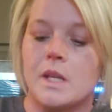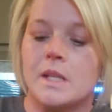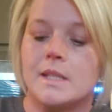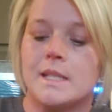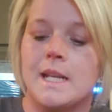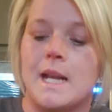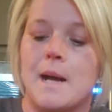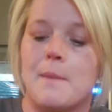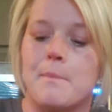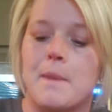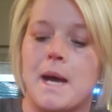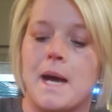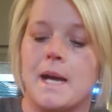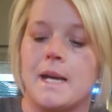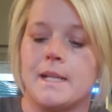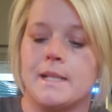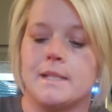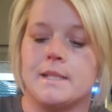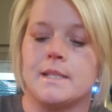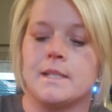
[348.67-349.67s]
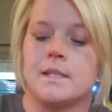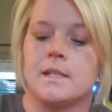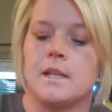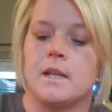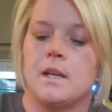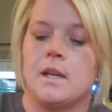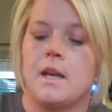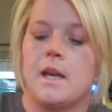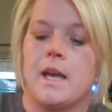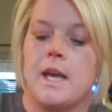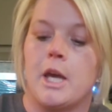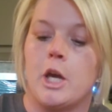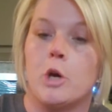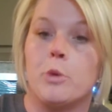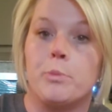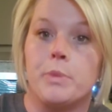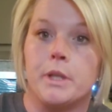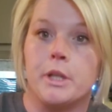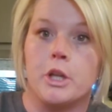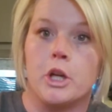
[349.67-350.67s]
did I mind
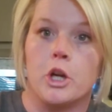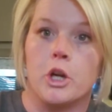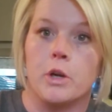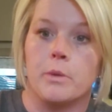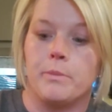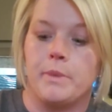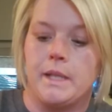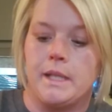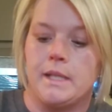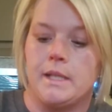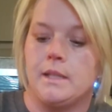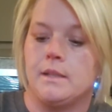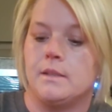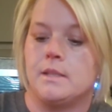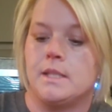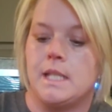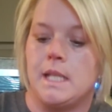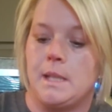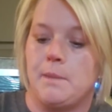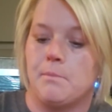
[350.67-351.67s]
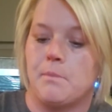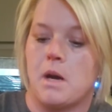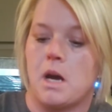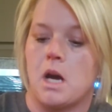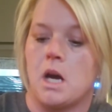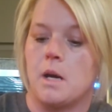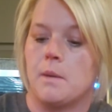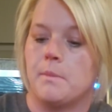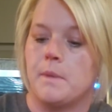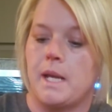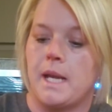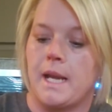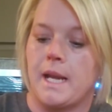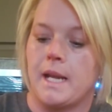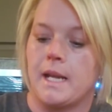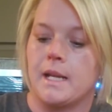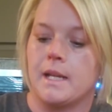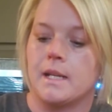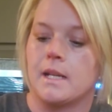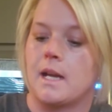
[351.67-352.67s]
helping her be teen mom?
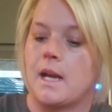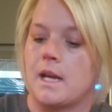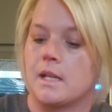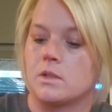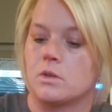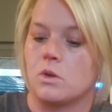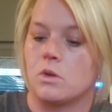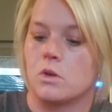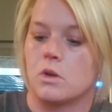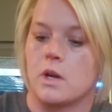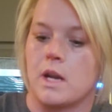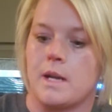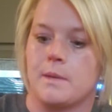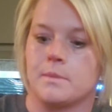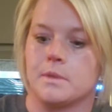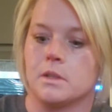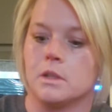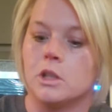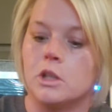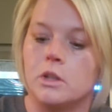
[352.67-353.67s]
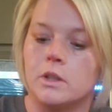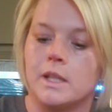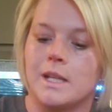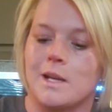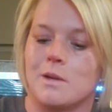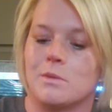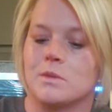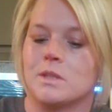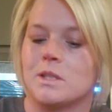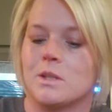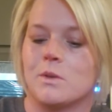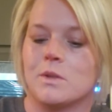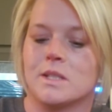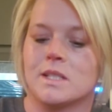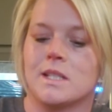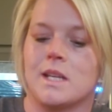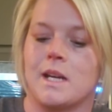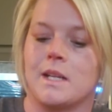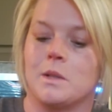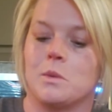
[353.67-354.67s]
And I told her absolutely. I was so
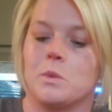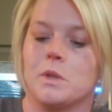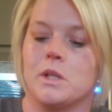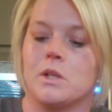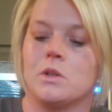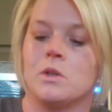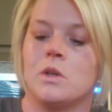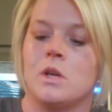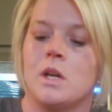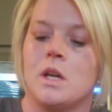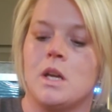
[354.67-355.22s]
excited. Well,